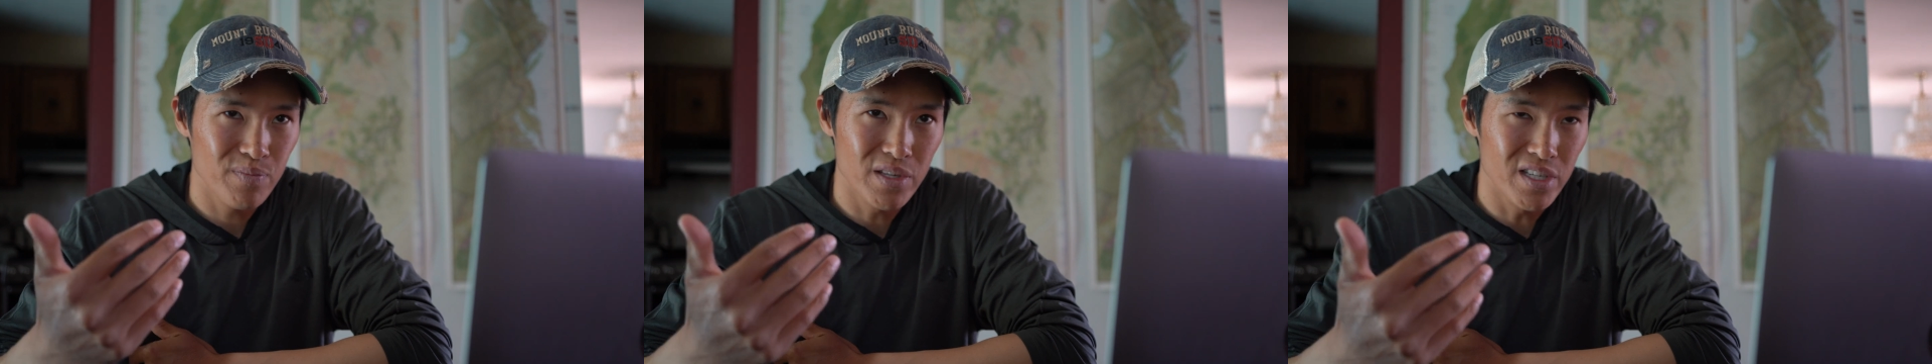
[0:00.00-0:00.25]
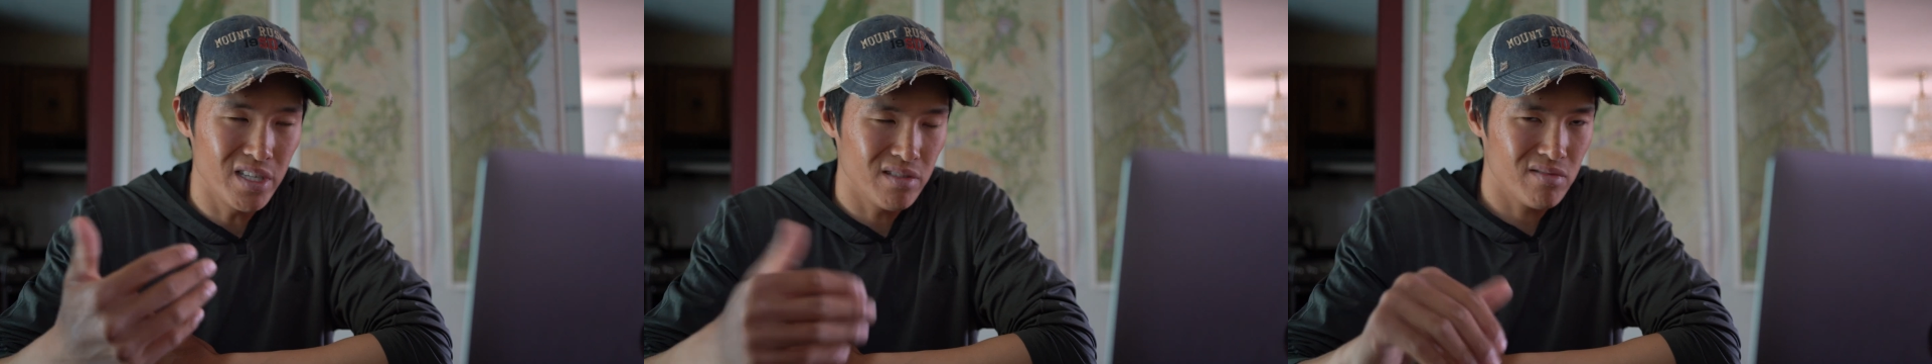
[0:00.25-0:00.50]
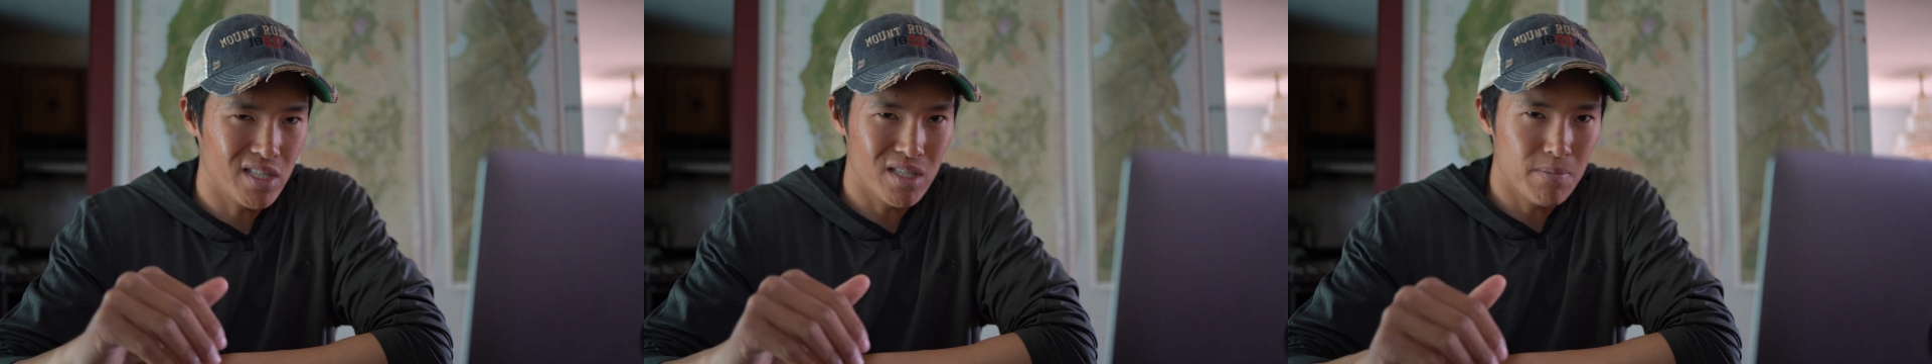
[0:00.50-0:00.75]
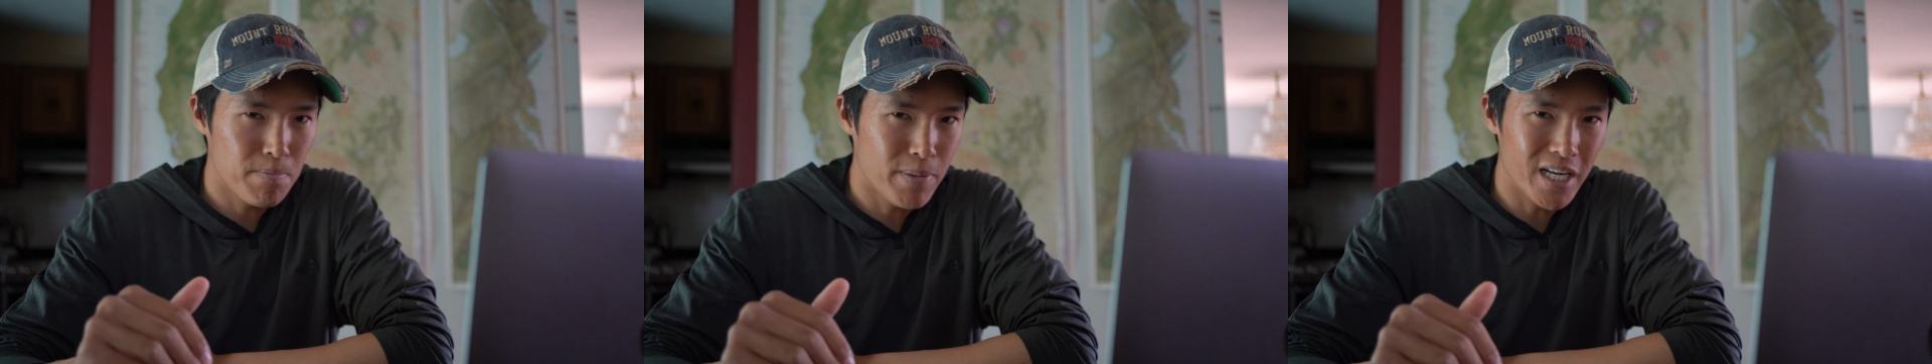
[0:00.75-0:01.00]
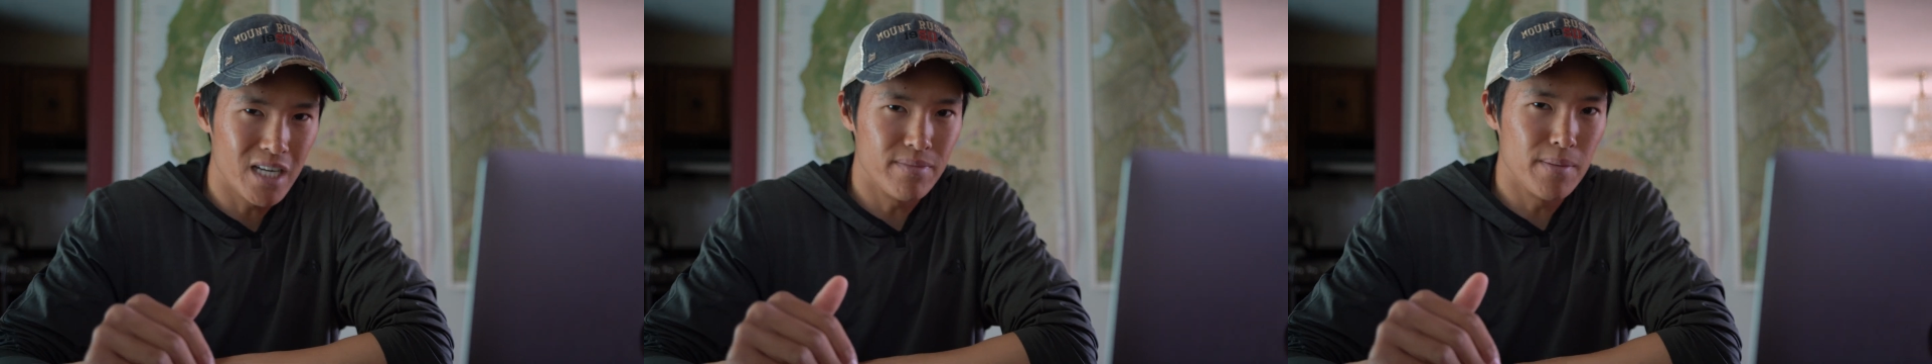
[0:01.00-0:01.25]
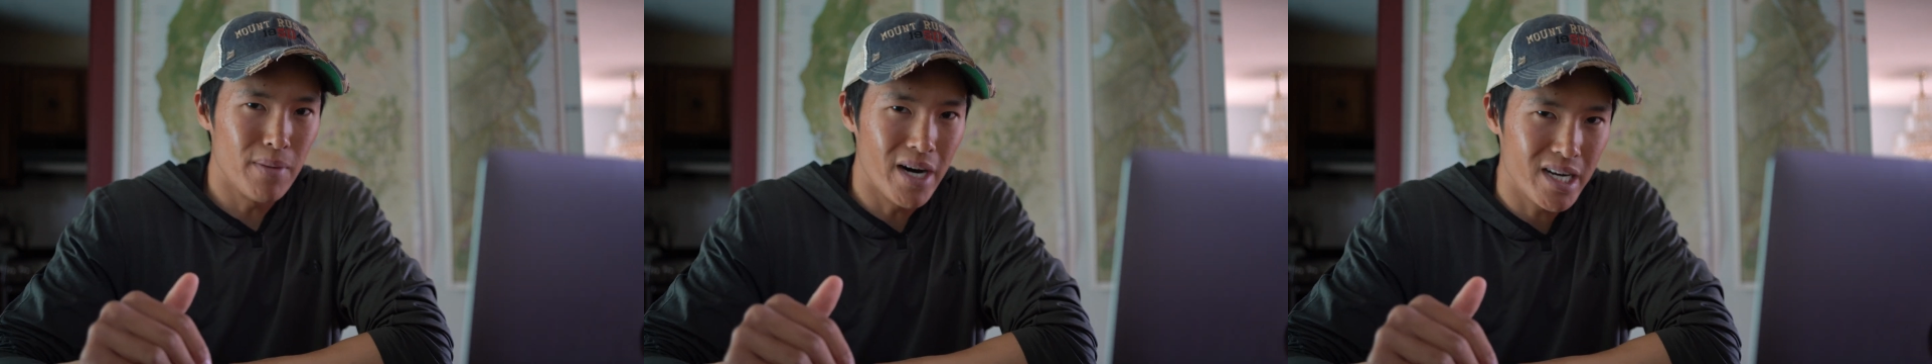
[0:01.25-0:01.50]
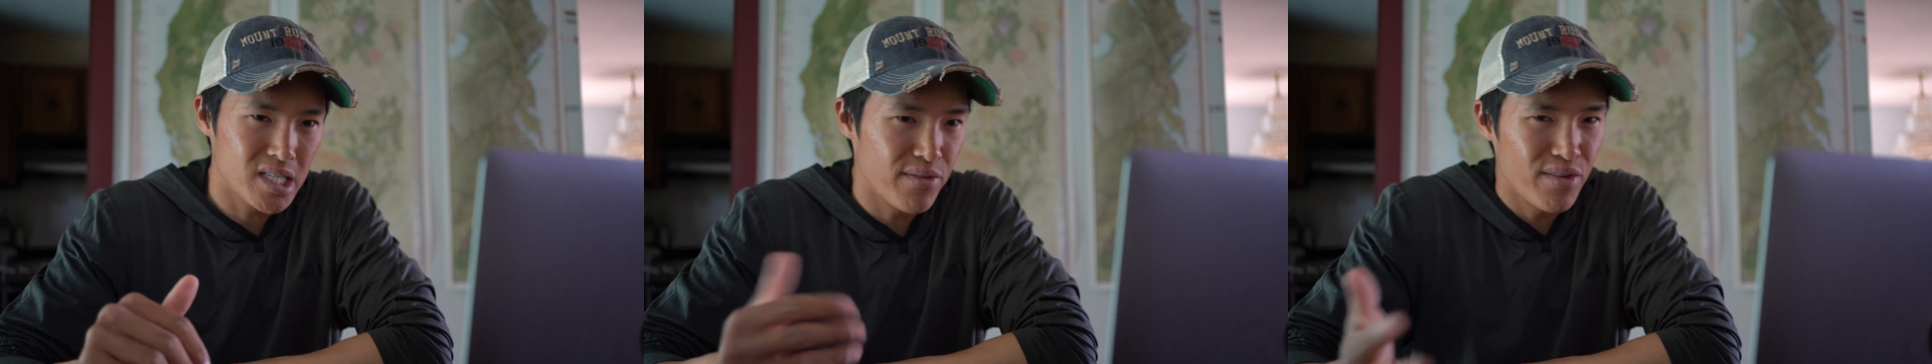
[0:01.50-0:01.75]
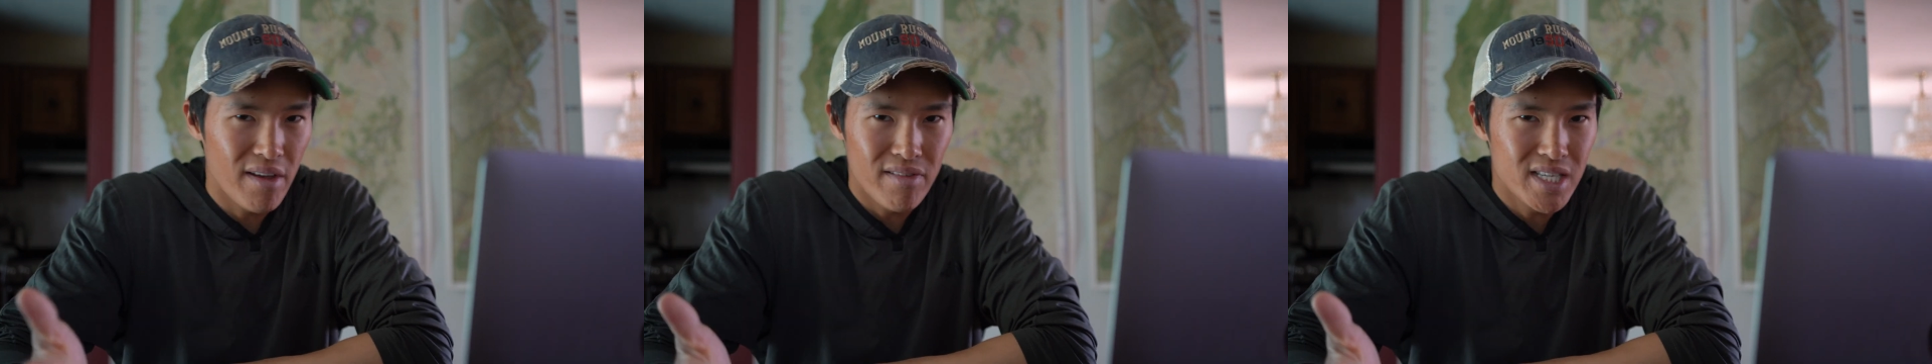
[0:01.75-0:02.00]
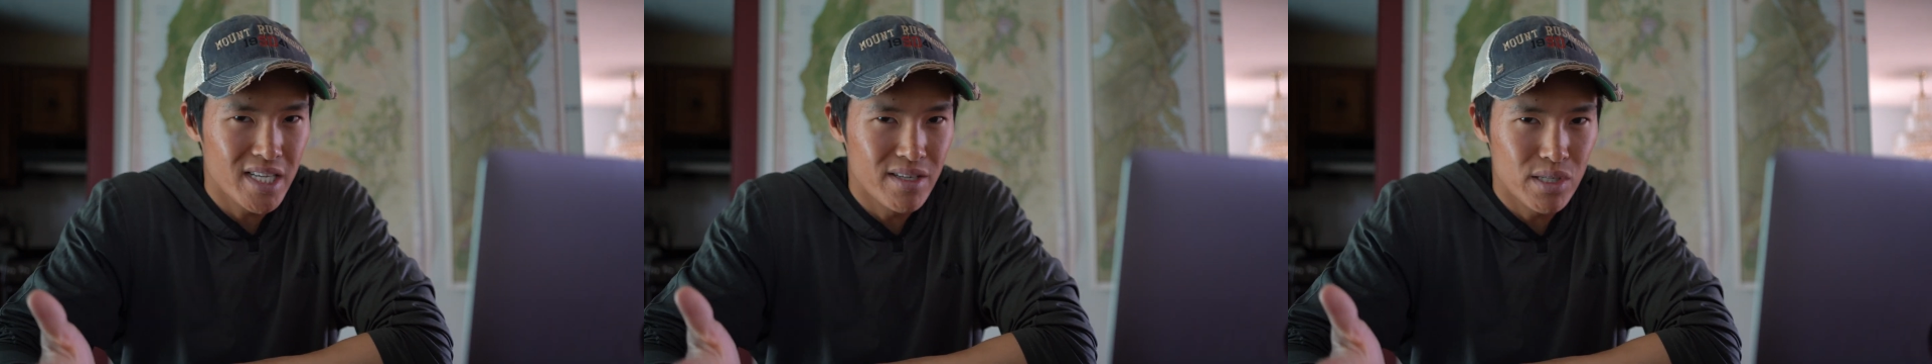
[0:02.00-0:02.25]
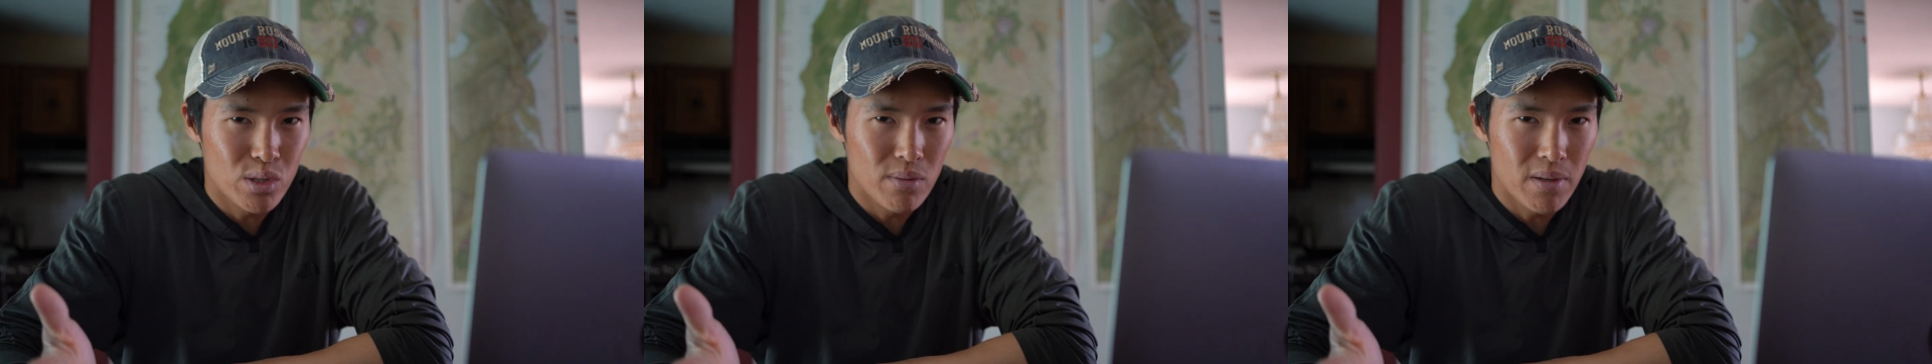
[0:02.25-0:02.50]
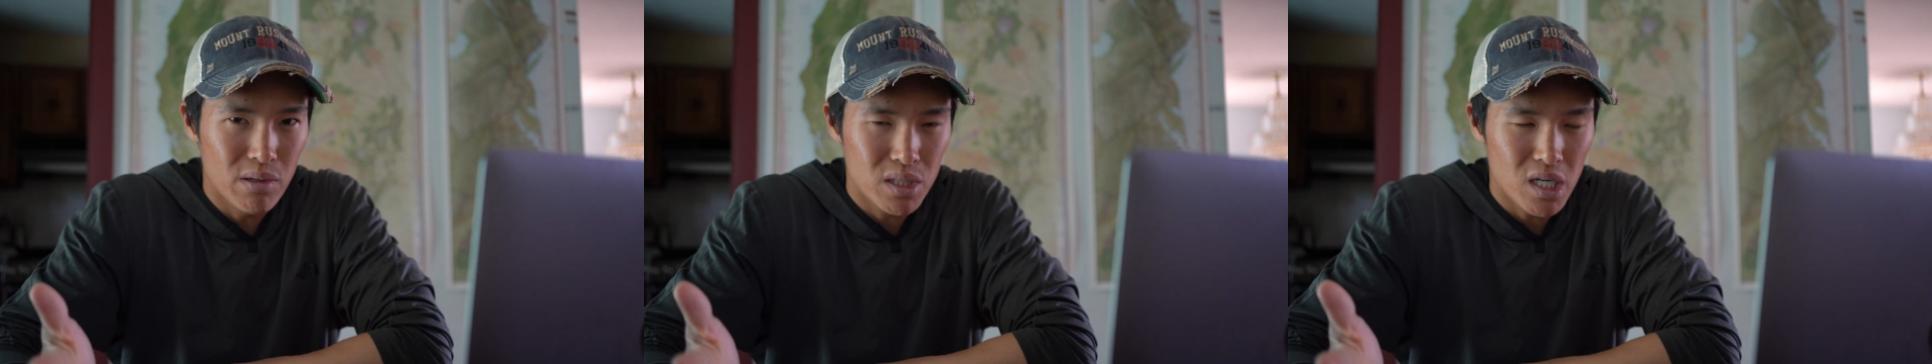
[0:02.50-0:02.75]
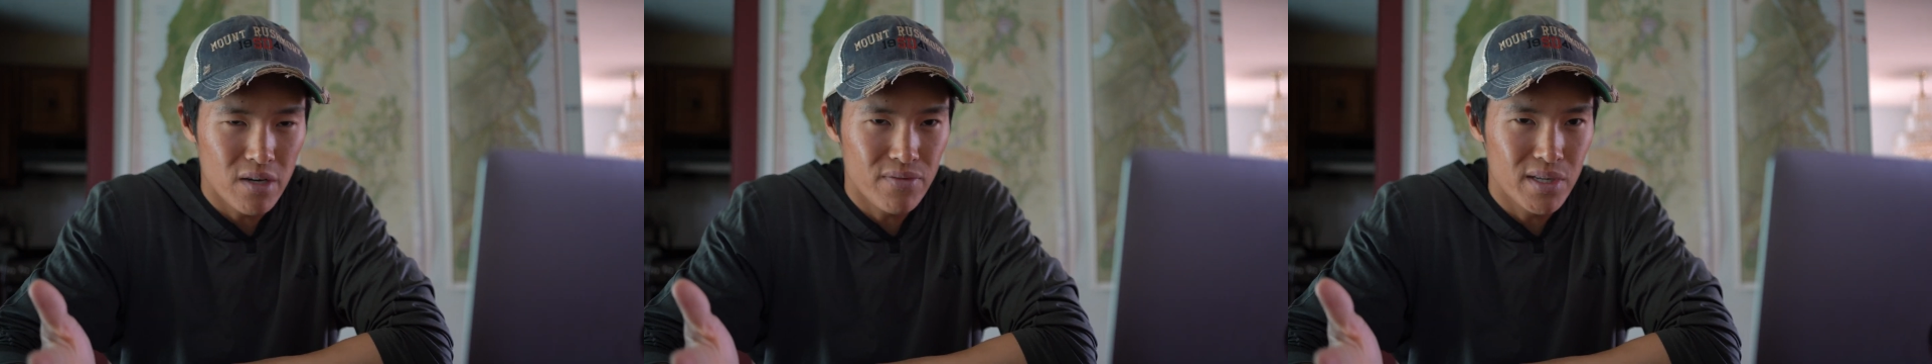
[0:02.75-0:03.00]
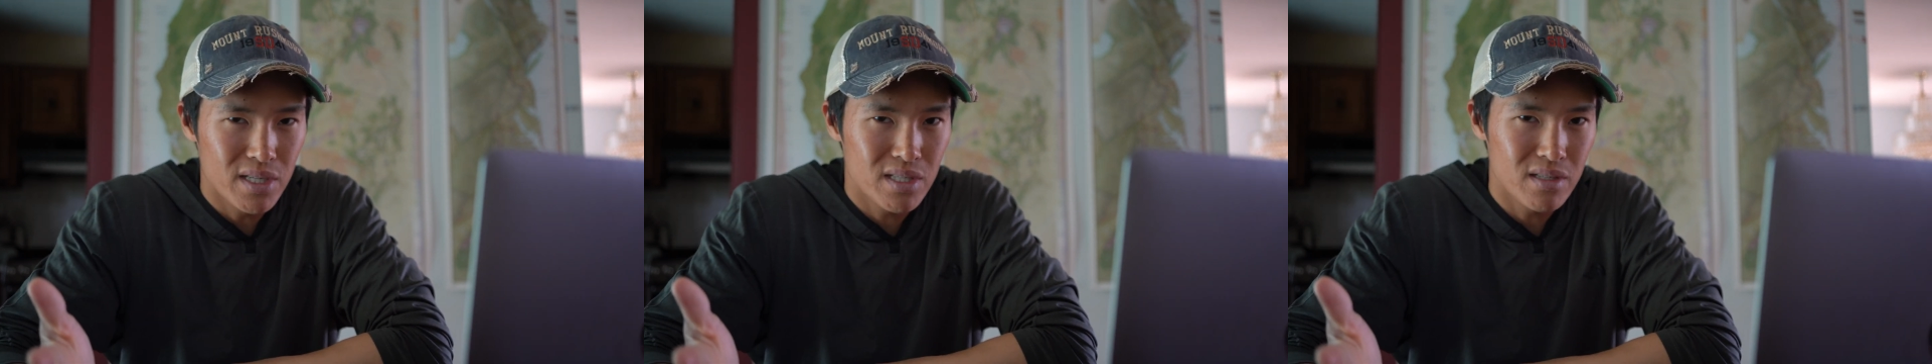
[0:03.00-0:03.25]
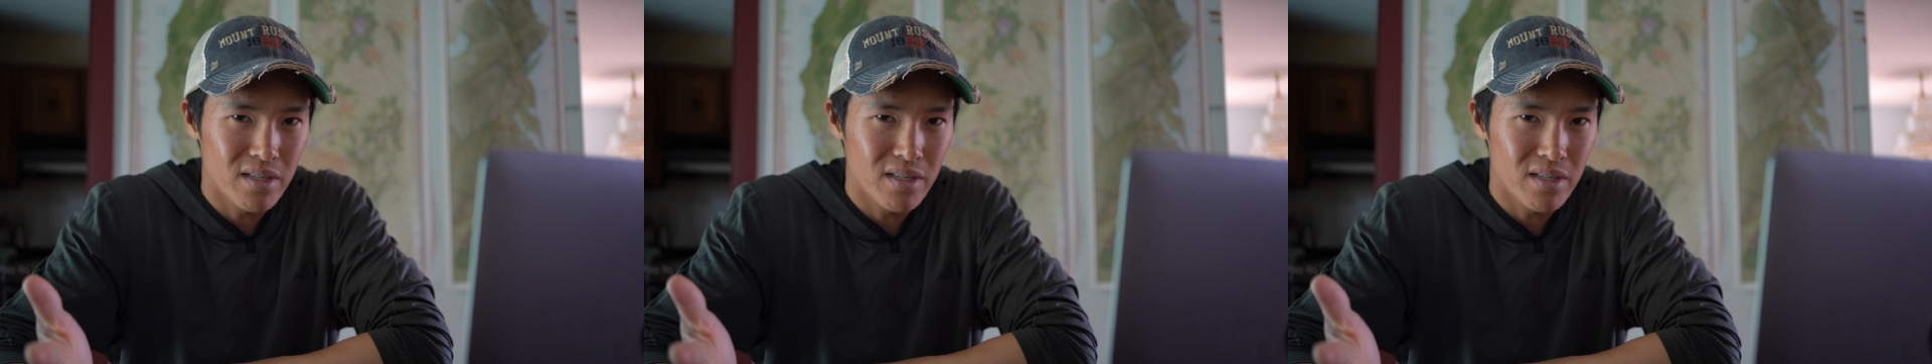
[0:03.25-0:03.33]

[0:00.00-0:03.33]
you know, just pick up a box if you have to send it to a post office.